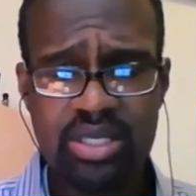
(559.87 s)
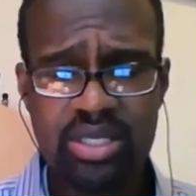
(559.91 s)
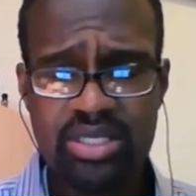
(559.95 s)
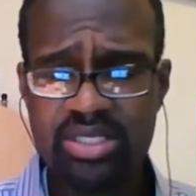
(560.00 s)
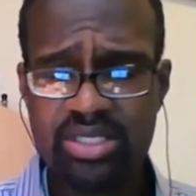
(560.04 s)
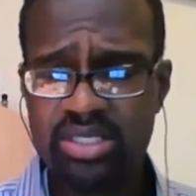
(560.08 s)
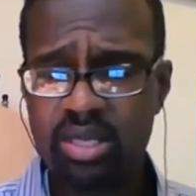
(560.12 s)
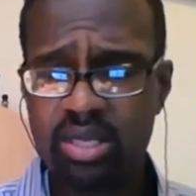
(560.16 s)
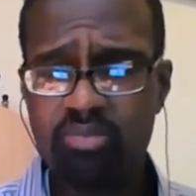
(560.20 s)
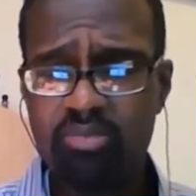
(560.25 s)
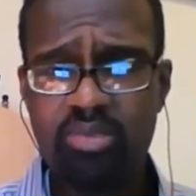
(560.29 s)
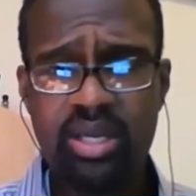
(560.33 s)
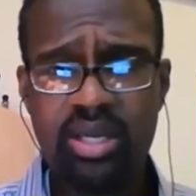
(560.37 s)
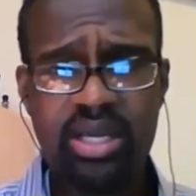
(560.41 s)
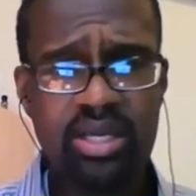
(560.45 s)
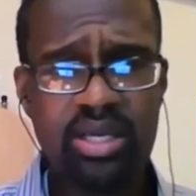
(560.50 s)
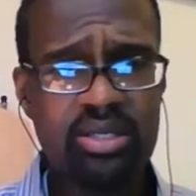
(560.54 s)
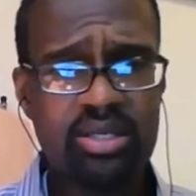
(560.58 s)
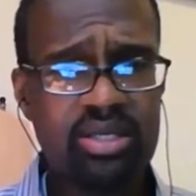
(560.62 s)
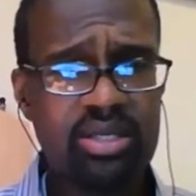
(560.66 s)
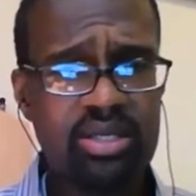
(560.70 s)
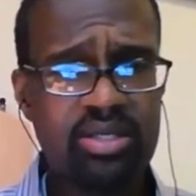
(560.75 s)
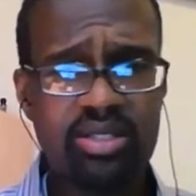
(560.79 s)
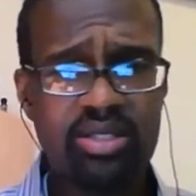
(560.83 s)
Some
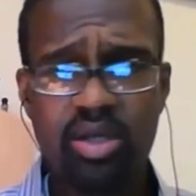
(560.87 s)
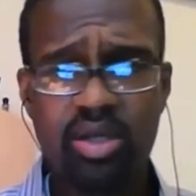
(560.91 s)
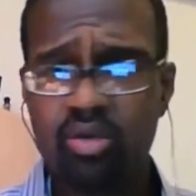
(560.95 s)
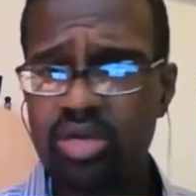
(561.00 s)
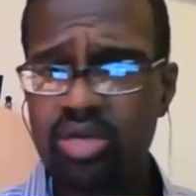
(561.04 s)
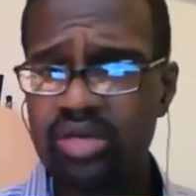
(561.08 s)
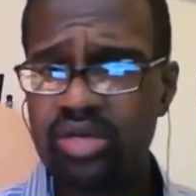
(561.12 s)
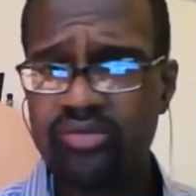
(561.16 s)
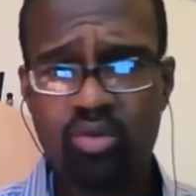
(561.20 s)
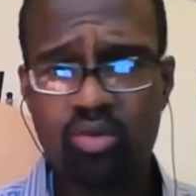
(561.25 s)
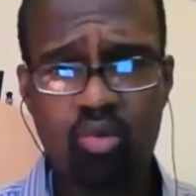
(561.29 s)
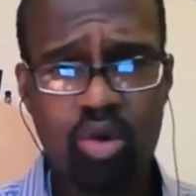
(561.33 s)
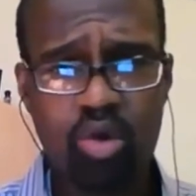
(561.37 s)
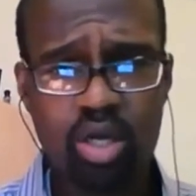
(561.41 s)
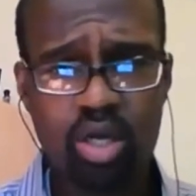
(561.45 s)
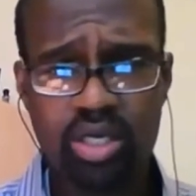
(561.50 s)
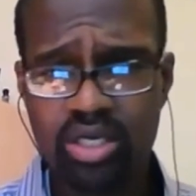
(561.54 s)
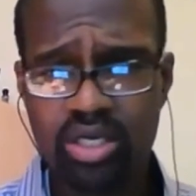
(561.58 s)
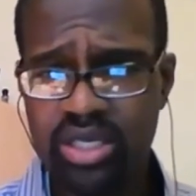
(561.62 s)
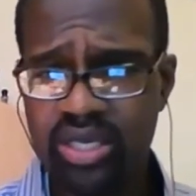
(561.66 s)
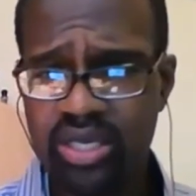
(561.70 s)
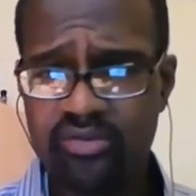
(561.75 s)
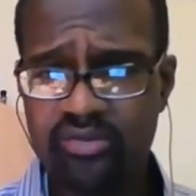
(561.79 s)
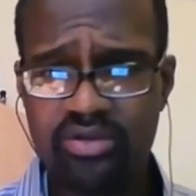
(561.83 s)
men don't even want
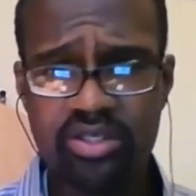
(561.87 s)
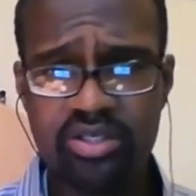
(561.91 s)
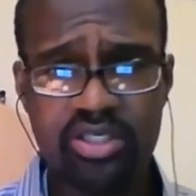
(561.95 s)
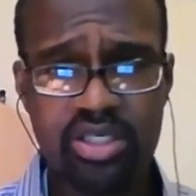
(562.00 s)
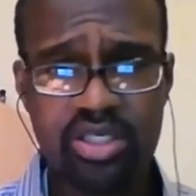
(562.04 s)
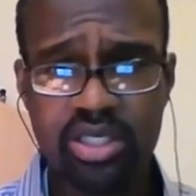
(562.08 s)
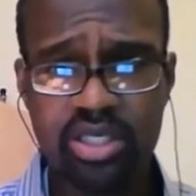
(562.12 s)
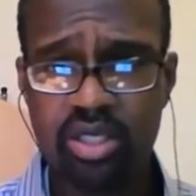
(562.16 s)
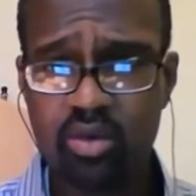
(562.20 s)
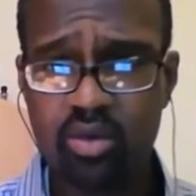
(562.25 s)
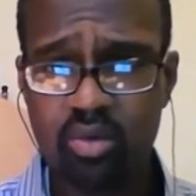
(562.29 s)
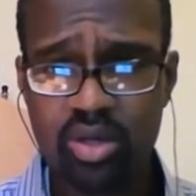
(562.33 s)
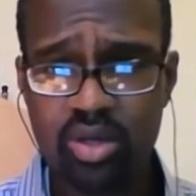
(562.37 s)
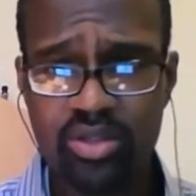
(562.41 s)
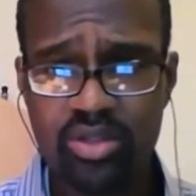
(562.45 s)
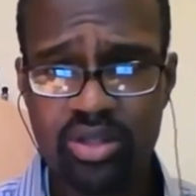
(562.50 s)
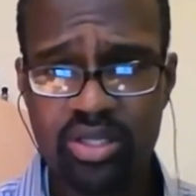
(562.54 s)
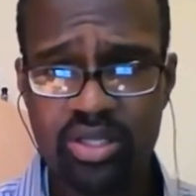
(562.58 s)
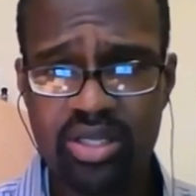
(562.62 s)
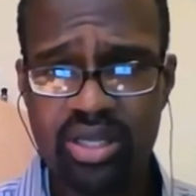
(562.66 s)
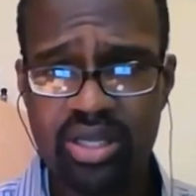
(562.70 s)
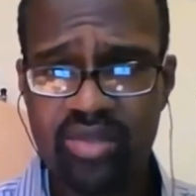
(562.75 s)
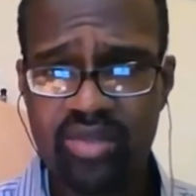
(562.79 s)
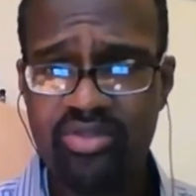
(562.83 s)
to even deal with
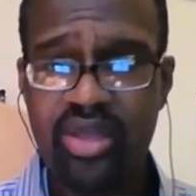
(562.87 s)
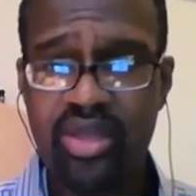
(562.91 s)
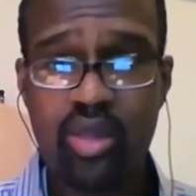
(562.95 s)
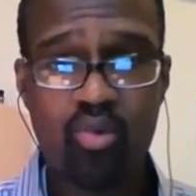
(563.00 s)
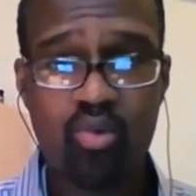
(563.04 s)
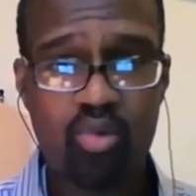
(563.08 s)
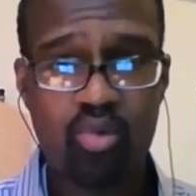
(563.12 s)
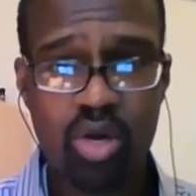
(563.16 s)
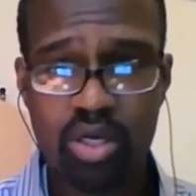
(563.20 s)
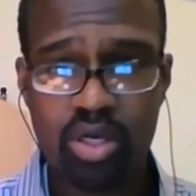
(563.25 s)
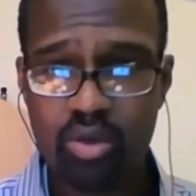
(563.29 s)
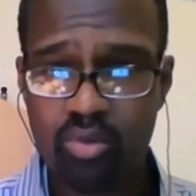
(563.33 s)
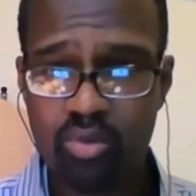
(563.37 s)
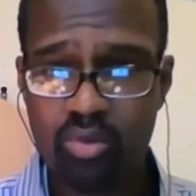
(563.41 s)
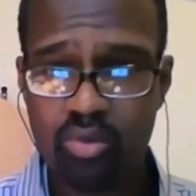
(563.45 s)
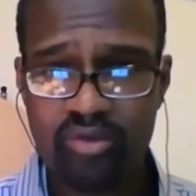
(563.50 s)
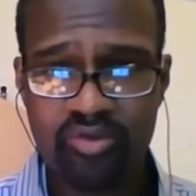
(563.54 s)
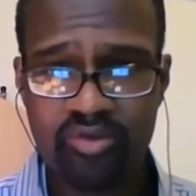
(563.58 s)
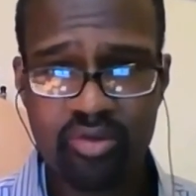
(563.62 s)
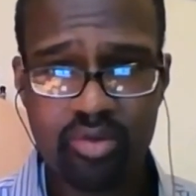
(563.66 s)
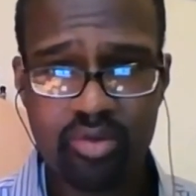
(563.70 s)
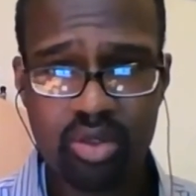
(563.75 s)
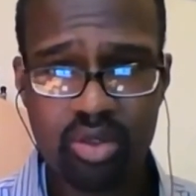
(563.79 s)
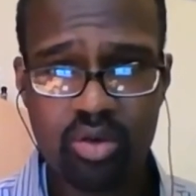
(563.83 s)
it. They run away
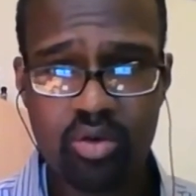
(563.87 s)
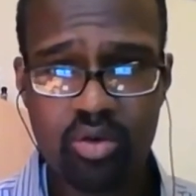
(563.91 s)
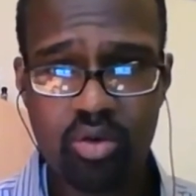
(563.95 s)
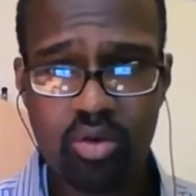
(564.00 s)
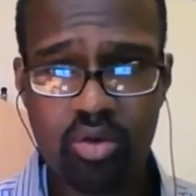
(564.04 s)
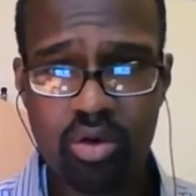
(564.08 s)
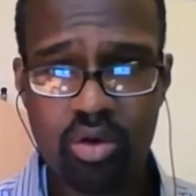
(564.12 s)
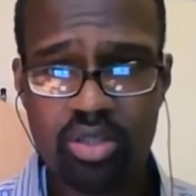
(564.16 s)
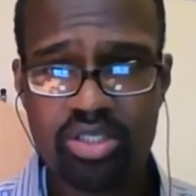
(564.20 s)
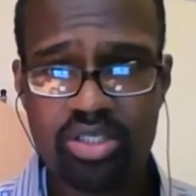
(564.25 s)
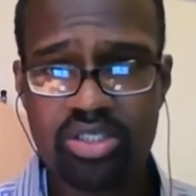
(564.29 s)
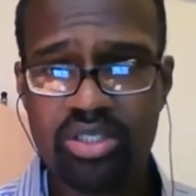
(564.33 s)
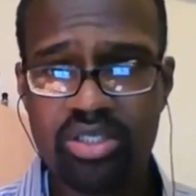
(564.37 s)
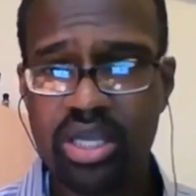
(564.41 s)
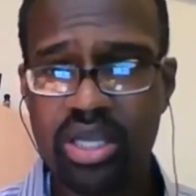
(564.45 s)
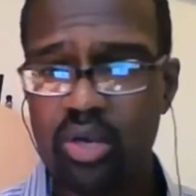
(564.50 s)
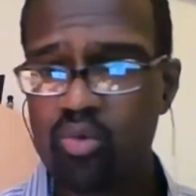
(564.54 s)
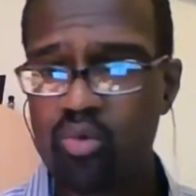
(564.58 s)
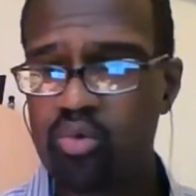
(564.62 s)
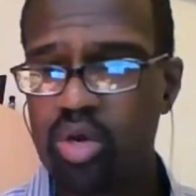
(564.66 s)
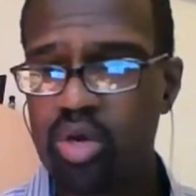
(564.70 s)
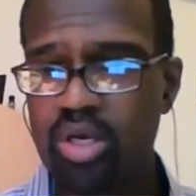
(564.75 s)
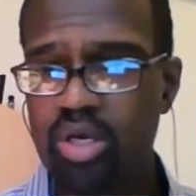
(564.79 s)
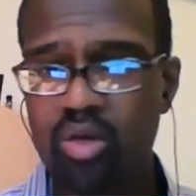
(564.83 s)
from the courts. They
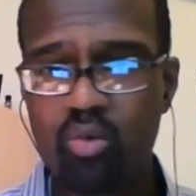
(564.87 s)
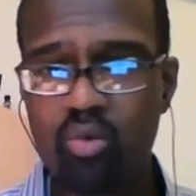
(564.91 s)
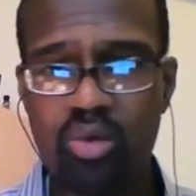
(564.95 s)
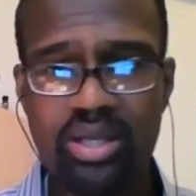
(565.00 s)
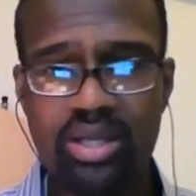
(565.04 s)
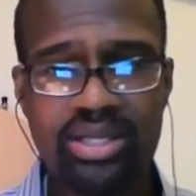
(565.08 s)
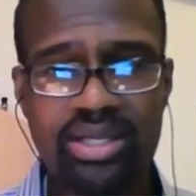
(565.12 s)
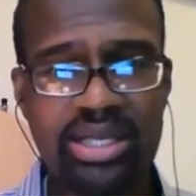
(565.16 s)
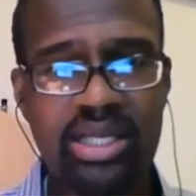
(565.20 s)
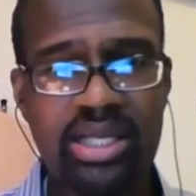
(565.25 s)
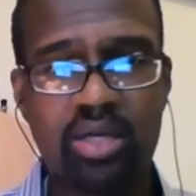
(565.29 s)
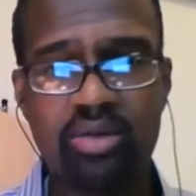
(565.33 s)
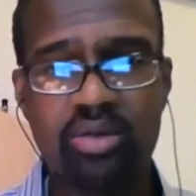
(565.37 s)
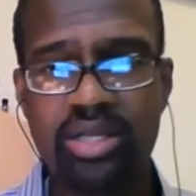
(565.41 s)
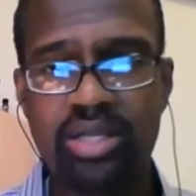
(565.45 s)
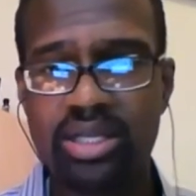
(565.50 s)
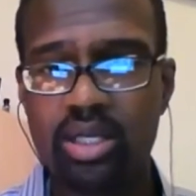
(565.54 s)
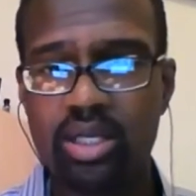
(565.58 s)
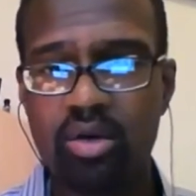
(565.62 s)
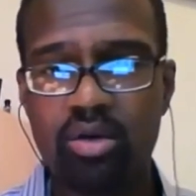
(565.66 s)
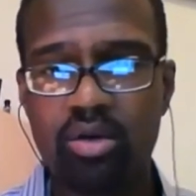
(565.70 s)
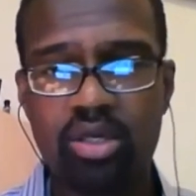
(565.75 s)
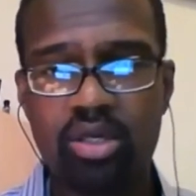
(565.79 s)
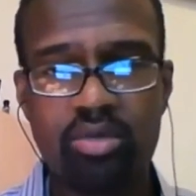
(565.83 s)
run away. They
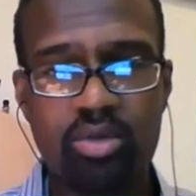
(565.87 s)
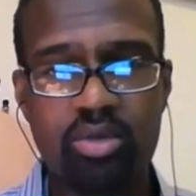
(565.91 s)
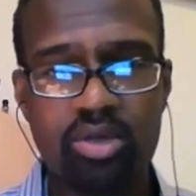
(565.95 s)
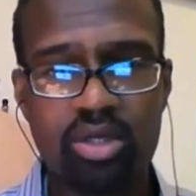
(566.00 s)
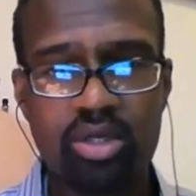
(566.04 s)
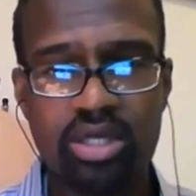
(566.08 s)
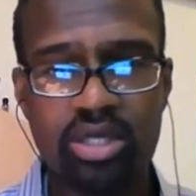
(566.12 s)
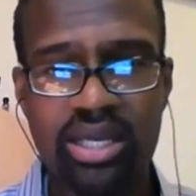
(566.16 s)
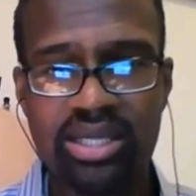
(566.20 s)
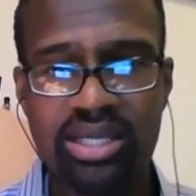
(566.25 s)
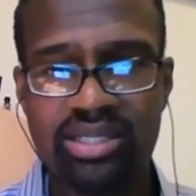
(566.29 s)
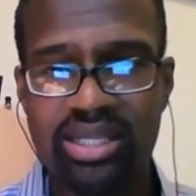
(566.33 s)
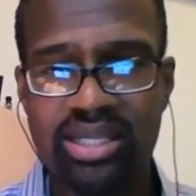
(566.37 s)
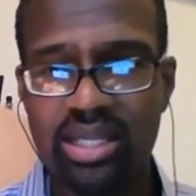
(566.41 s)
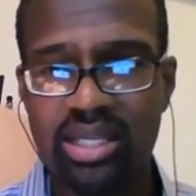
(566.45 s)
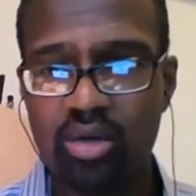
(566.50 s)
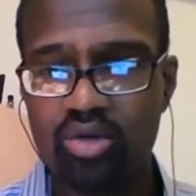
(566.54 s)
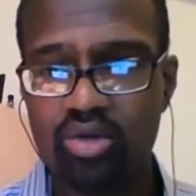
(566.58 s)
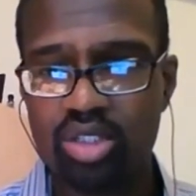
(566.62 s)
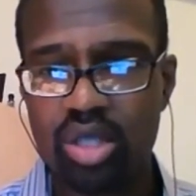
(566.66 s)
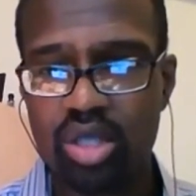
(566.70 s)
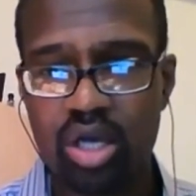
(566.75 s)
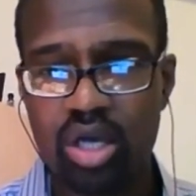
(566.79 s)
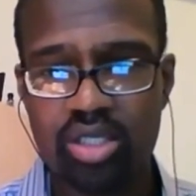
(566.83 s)
don't communicate. They
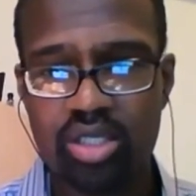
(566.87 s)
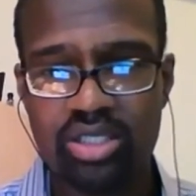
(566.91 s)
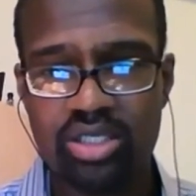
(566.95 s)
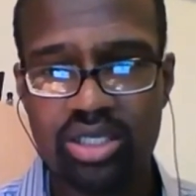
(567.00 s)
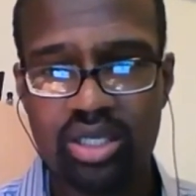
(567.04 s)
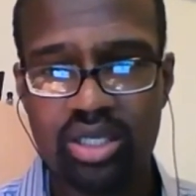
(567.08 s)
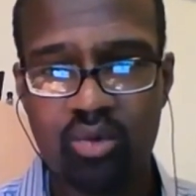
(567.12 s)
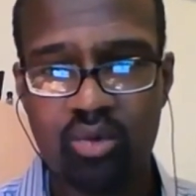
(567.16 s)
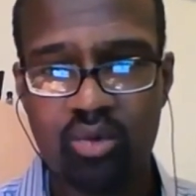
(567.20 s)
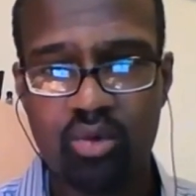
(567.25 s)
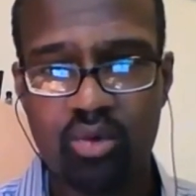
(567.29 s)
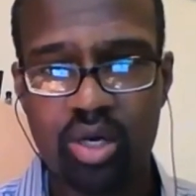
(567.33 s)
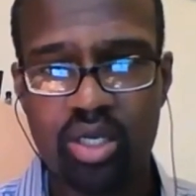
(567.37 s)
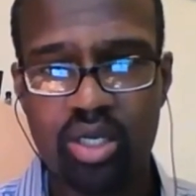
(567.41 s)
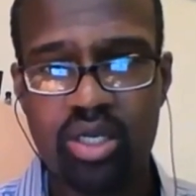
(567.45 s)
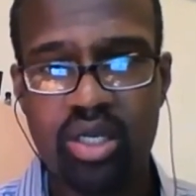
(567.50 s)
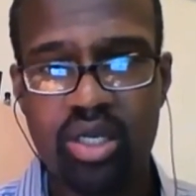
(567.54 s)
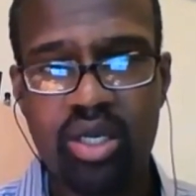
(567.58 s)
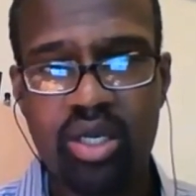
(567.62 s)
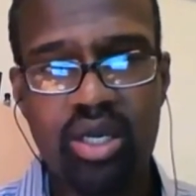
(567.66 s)
don't talk to anyone.